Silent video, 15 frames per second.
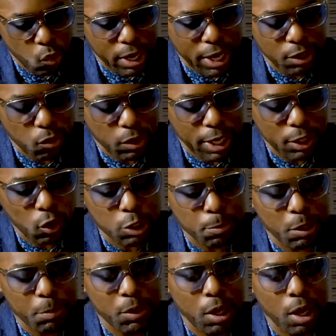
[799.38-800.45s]
what I noticed
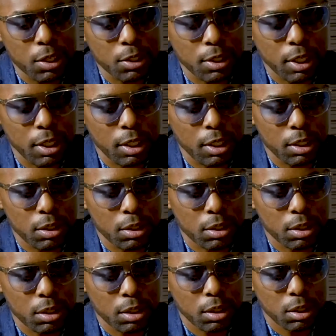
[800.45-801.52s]
about Beyonce
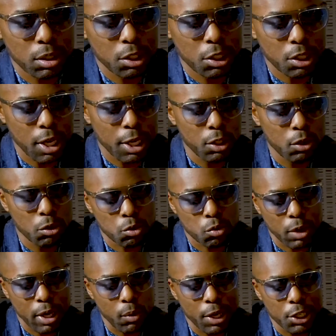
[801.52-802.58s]
is, I knew
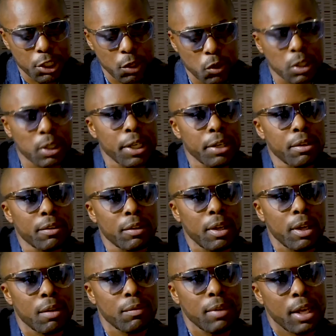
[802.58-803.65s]
right away she was a leader
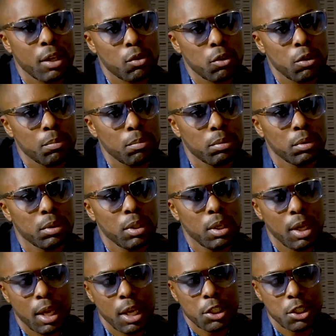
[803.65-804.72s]
of that group,
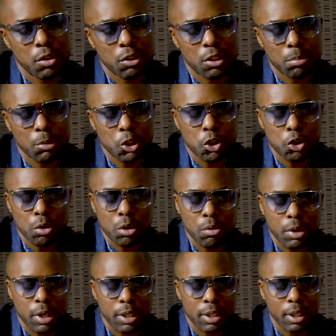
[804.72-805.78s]
and she was a mature
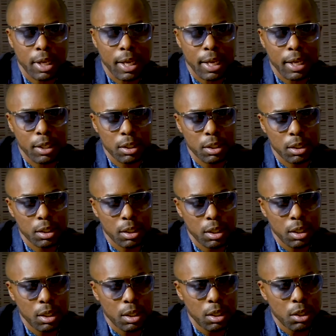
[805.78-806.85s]
one, and
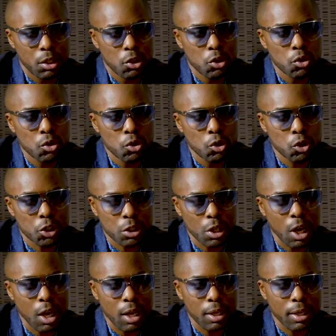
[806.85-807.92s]
you
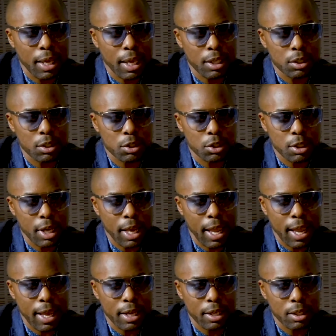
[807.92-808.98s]
saw that she
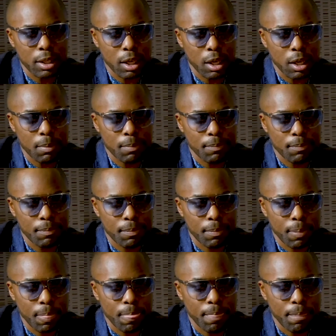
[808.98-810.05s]
had
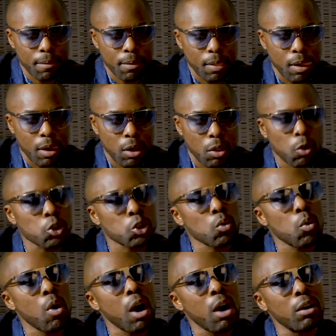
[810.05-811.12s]
those
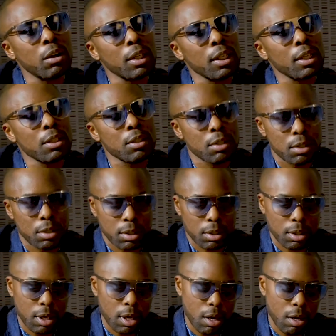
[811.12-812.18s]
qualities
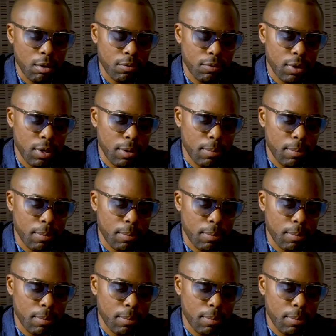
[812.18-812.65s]
of